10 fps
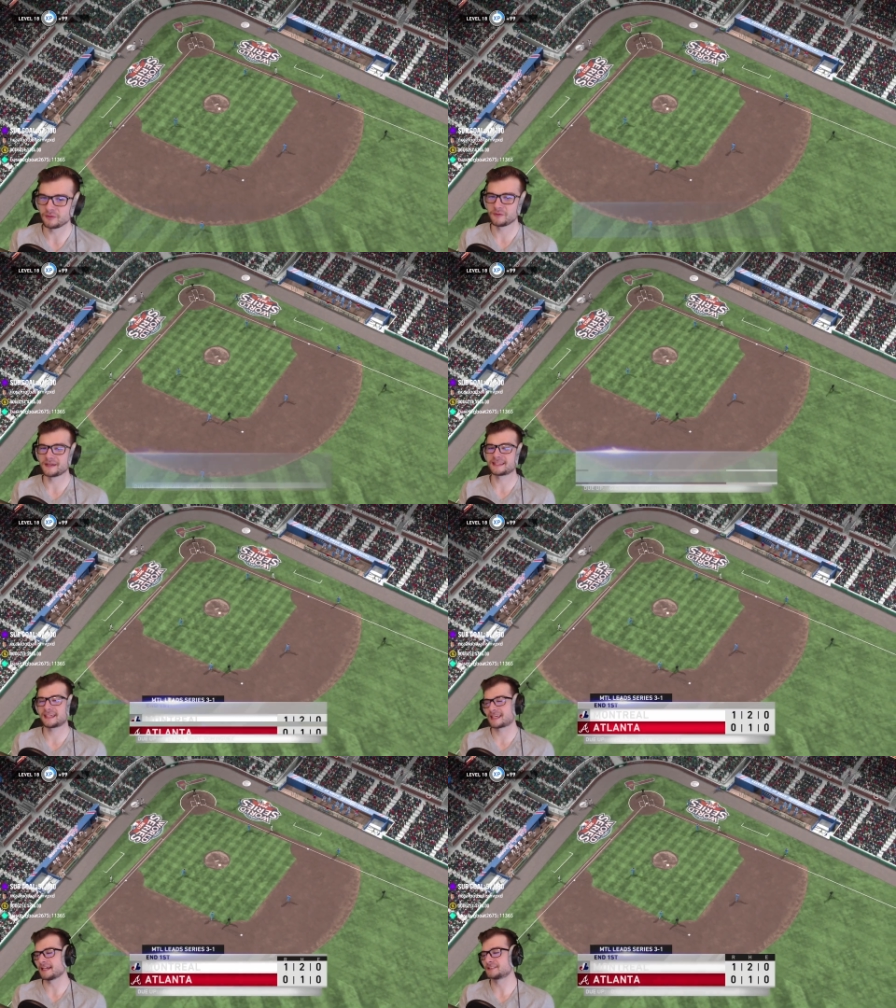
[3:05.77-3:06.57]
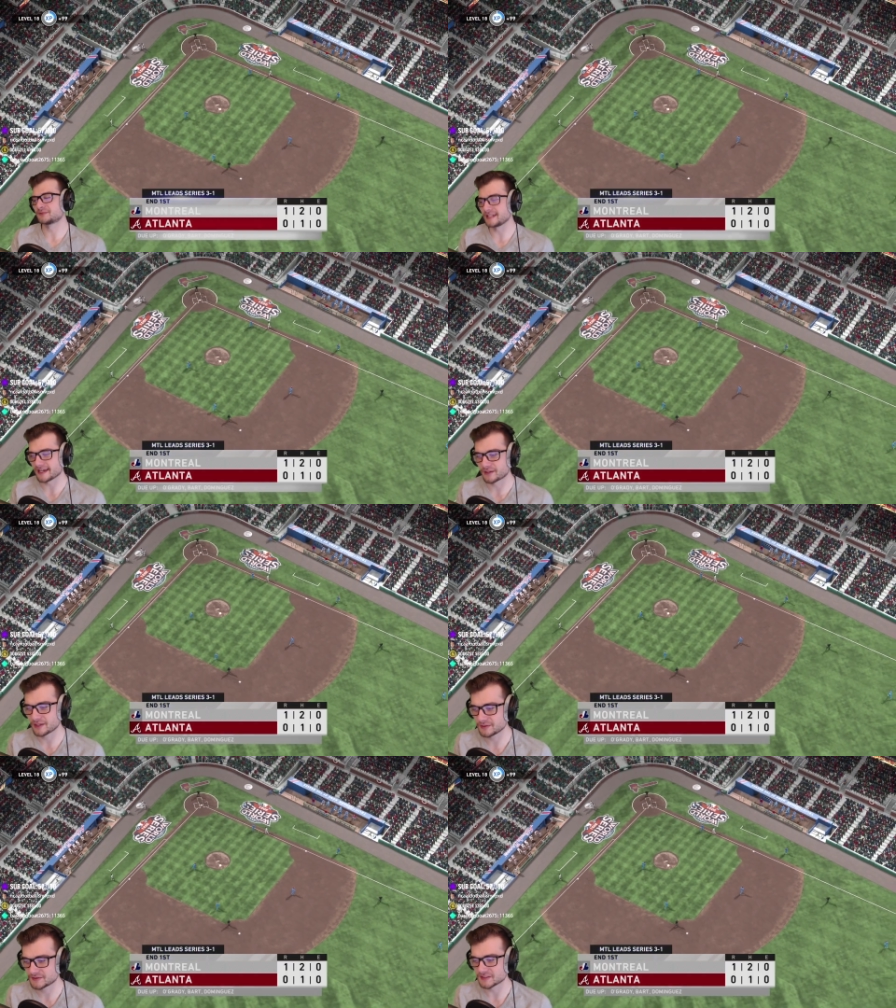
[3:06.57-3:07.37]
will make the catch. We now
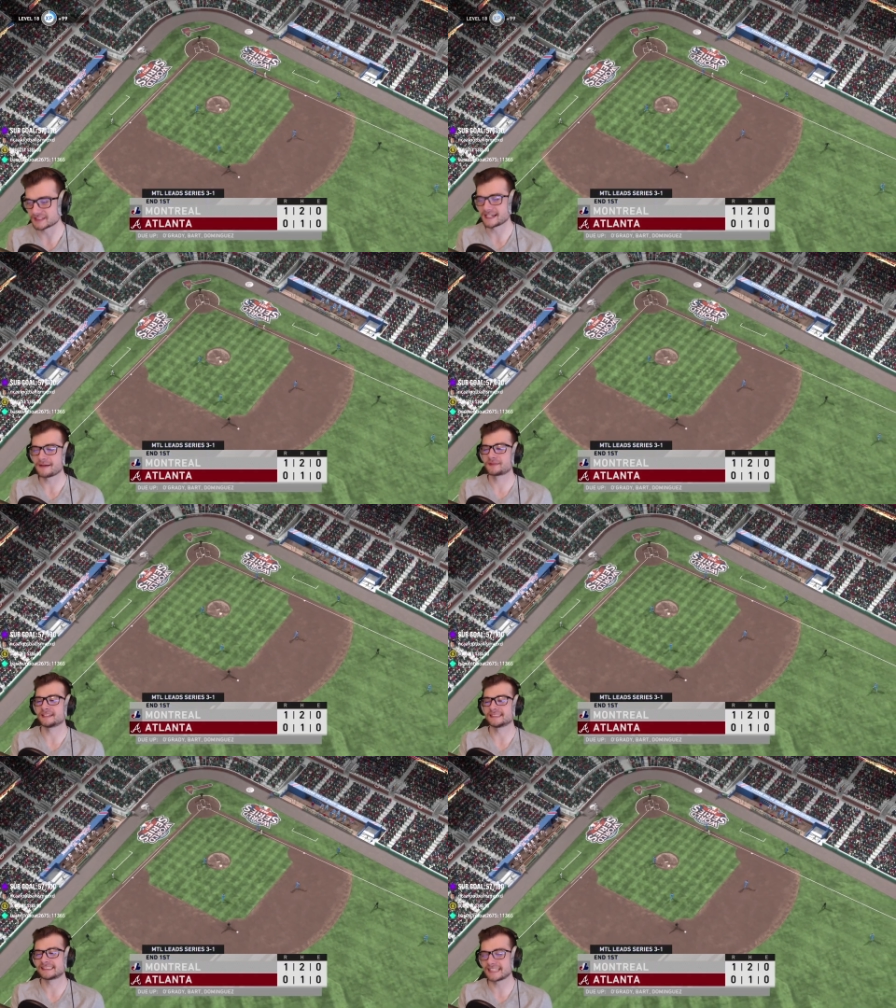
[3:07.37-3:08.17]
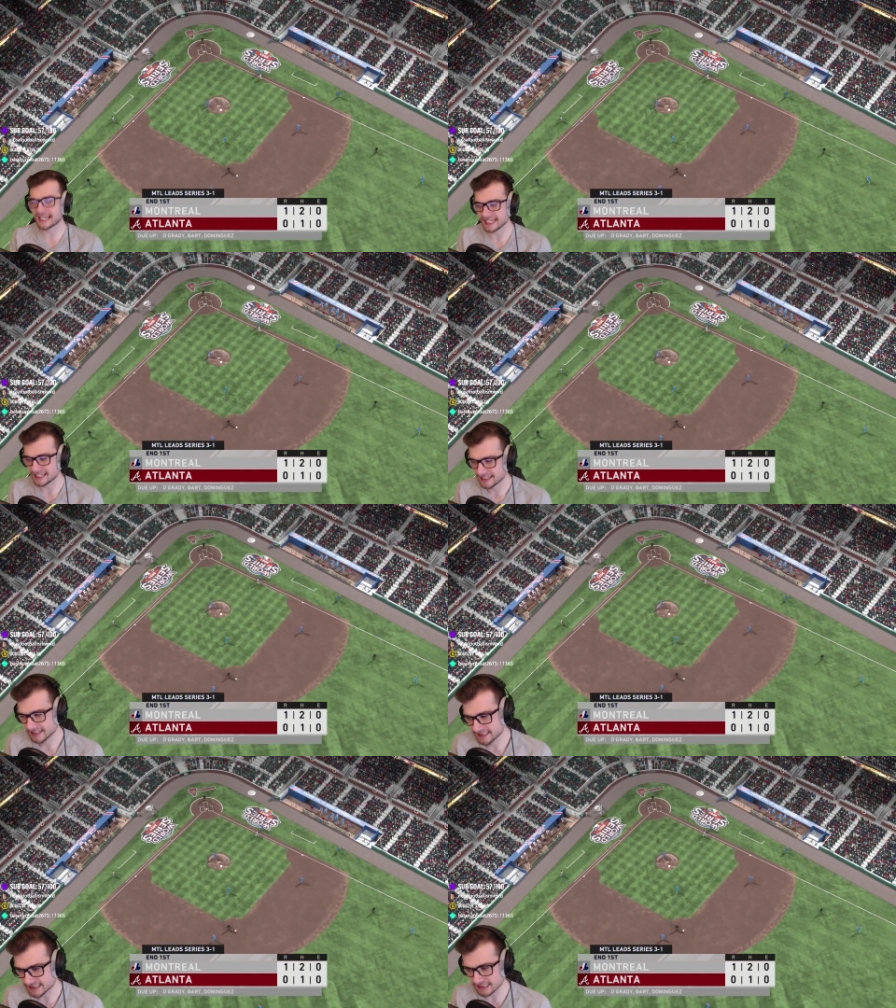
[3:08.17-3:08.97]
go to the top of the second.
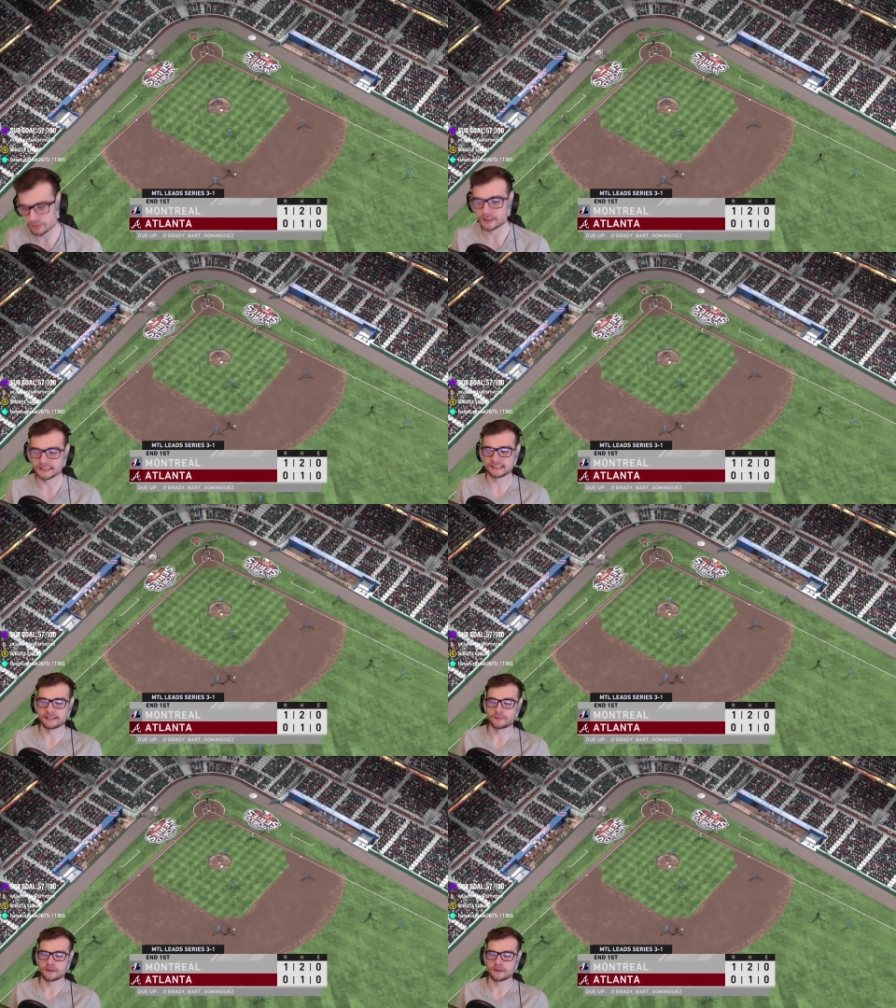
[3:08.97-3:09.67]
Still one zip,